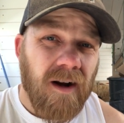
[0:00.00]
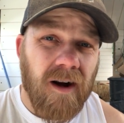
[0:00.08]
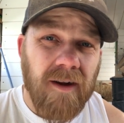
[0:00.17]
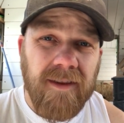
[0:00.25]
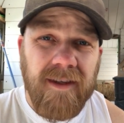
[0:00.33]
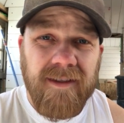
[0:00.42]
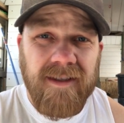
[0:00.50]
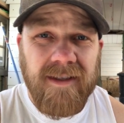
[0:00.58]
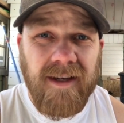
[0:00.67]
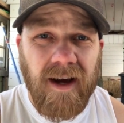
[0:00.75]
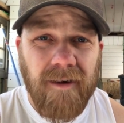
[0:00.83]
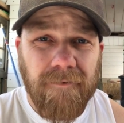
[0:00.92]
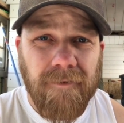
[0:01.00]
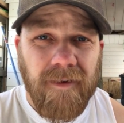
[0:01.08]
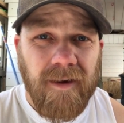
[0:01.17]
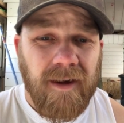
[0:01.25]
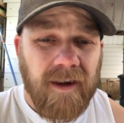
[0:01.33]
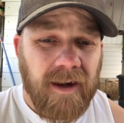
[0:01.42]
on this stuff.
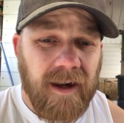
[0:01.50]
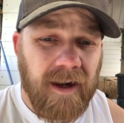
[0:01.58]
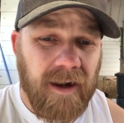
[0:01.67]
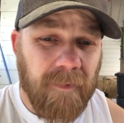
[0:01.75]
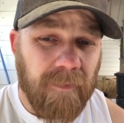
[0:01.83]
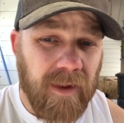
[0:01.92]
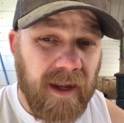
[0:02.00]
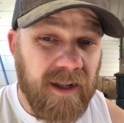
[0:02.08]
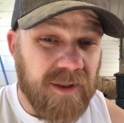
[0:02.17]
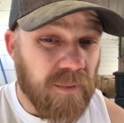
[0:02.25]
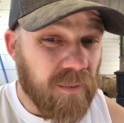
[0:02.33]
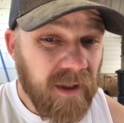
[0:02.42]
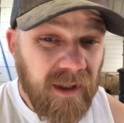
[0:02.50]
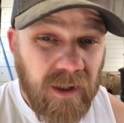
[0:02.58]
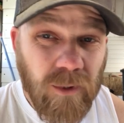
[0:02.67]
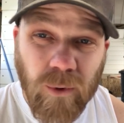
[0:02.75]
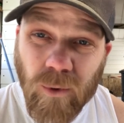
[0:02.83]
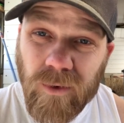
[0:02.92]
And it's really
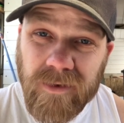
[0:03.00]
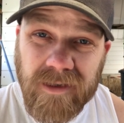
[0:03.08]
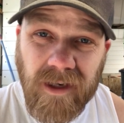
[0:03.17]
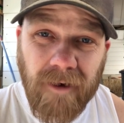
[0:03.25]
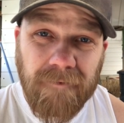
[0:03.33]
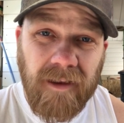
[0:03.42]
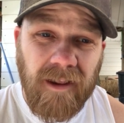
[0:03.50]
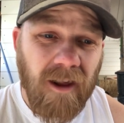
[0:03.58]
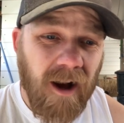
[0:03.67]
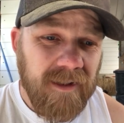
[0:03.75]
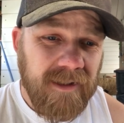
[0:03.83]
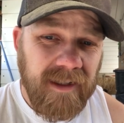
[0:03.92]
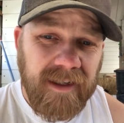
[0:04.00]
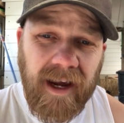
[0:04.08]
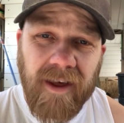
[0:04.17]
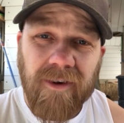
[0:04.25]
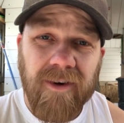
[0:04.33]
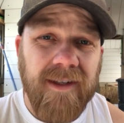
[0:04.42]
cool stuff. It locks
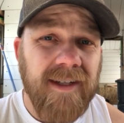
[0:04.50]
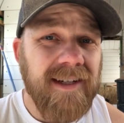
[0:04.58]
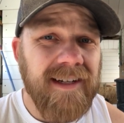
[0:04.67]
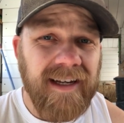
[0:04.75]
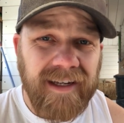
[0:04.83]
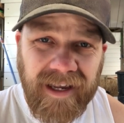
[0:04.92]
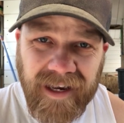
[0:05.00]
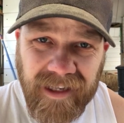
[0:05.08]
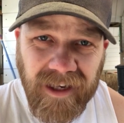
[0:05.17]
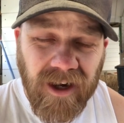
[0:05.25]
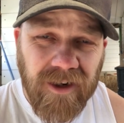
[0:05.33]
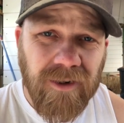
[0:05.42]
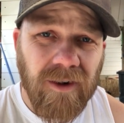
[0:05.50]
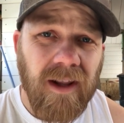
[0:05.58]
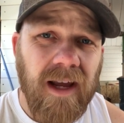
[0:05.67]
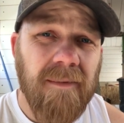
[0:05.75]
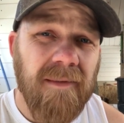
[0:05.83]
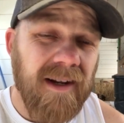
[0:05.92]
together, it doesn't need any
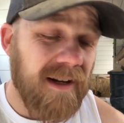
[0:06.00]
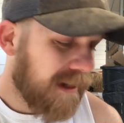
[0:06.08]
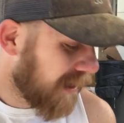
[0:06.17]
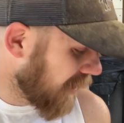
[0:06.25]
underlayment,